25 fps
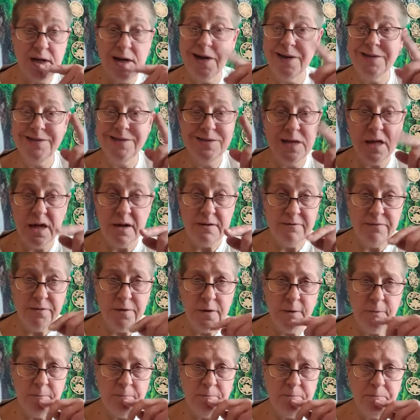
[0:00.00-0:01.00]

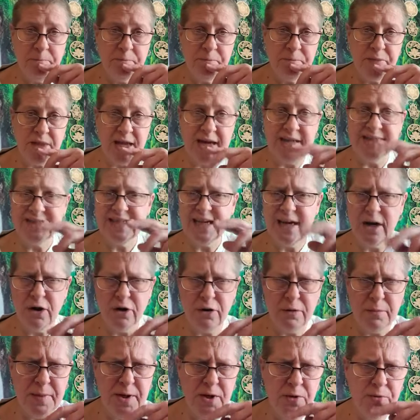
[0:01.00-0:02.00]
unloved,
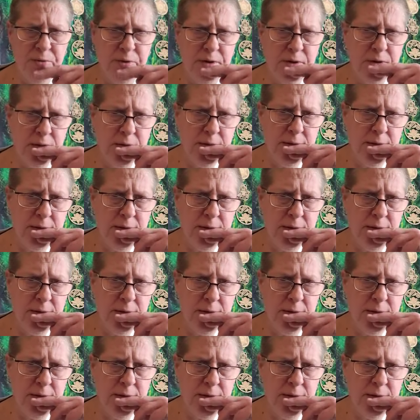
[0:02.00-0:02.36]
uncared about.